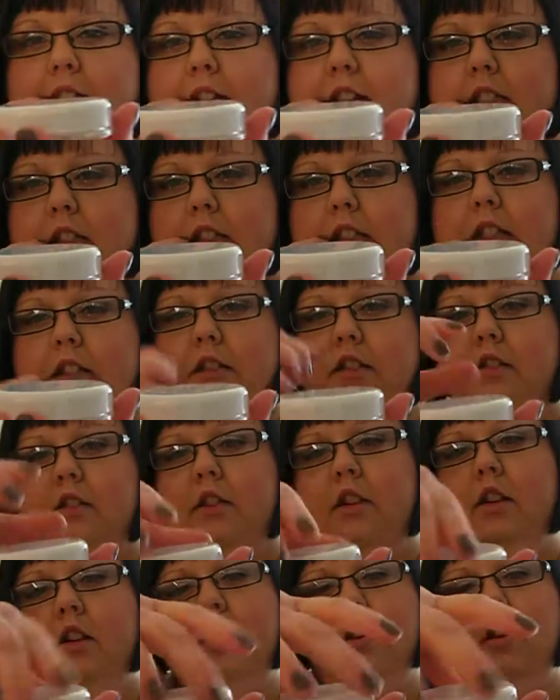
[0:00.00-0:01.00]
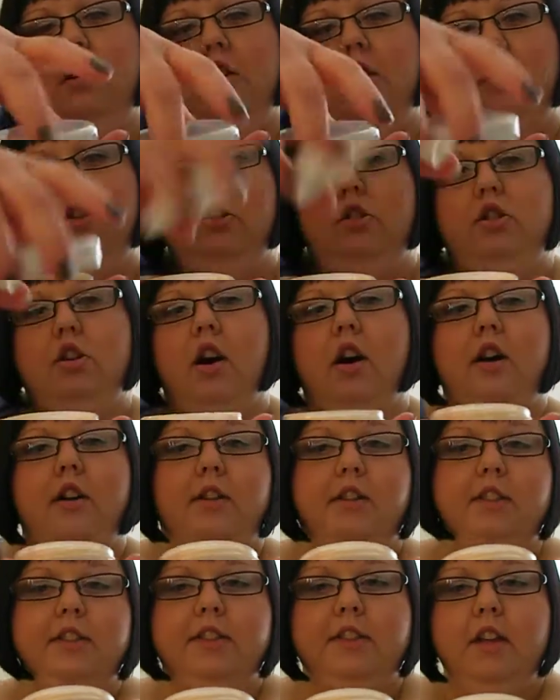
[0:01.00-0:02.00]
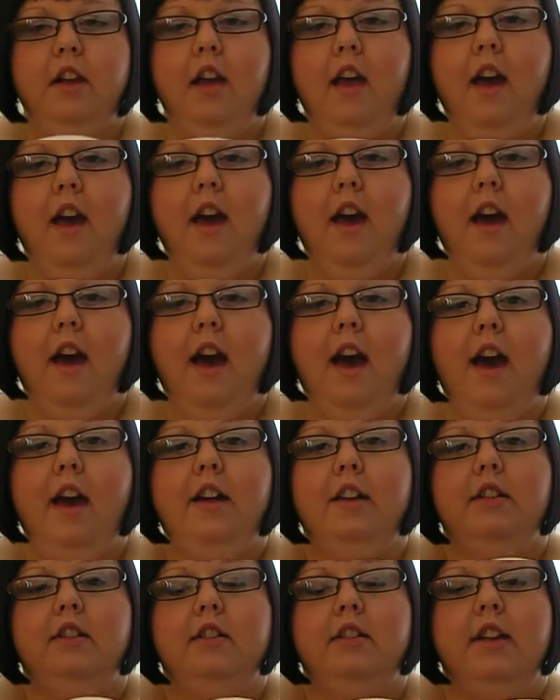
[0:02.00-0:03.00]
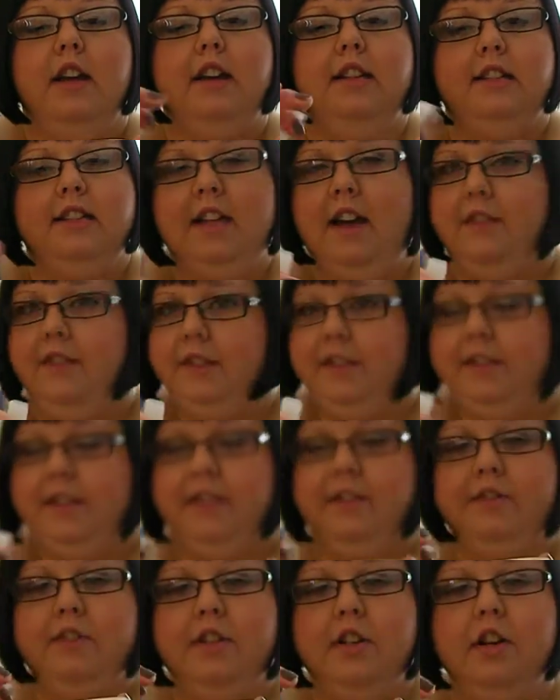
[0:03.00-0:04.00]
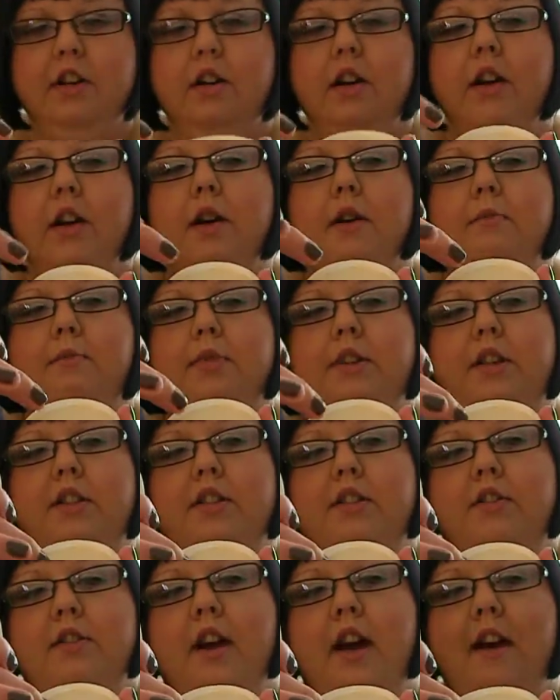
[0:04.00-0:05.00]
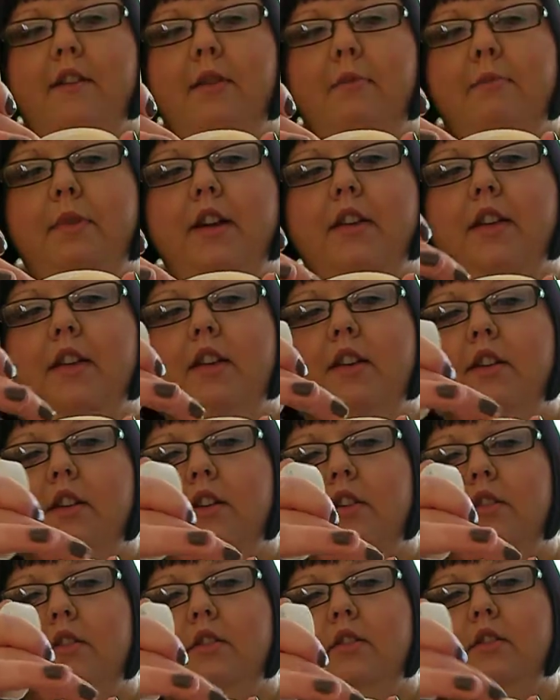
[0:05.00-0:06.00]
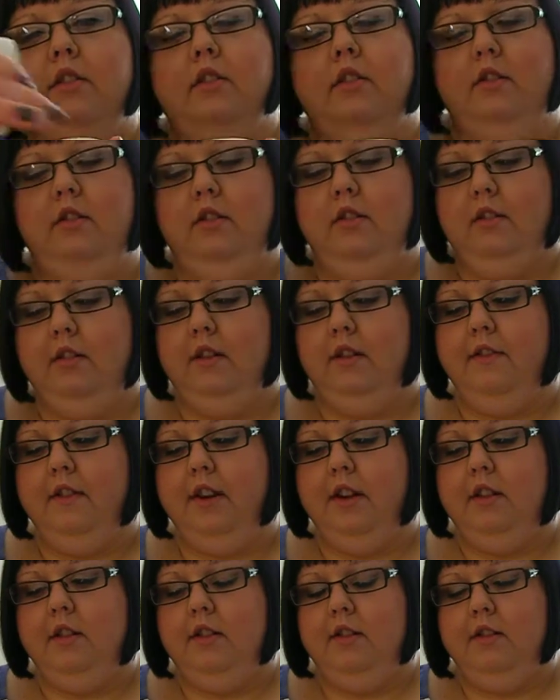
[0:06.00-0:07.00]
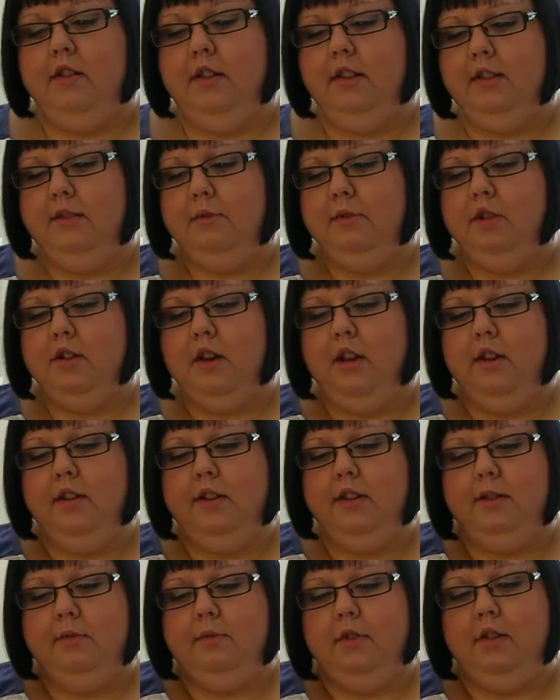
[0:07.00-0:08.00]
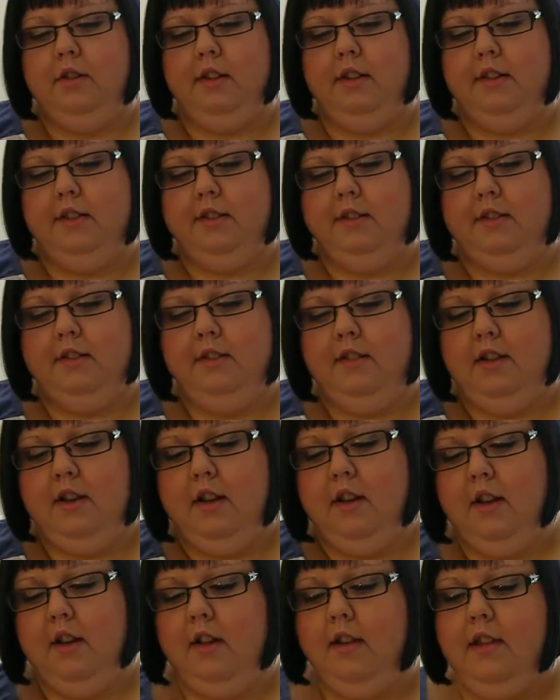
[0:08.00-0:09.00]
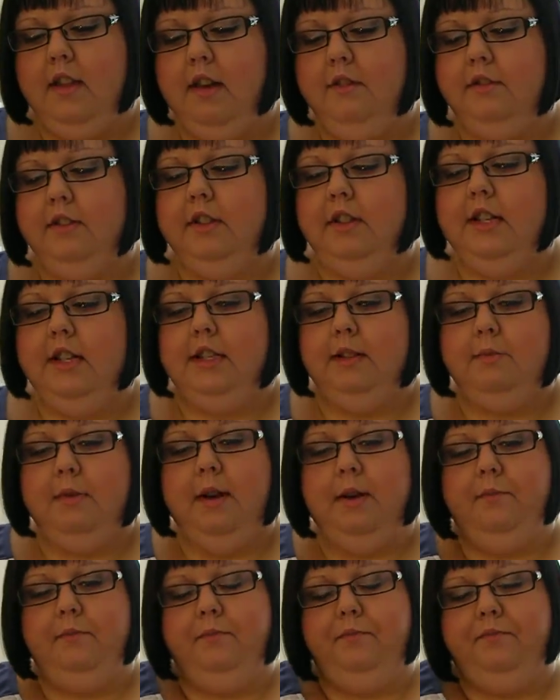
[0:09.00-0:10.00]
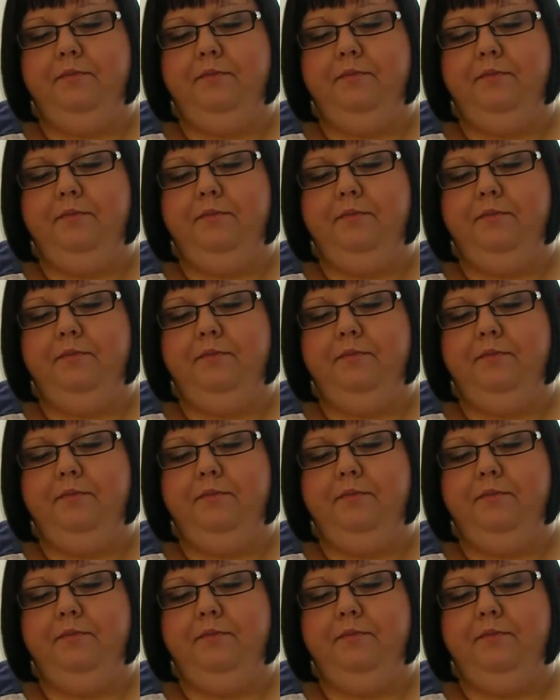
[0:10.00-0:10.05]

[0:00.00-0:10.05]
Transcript: in these little jars, and it does have a sifter, but you do have a bit that you can, if I can do this, let me try this one because it's leaked a bit.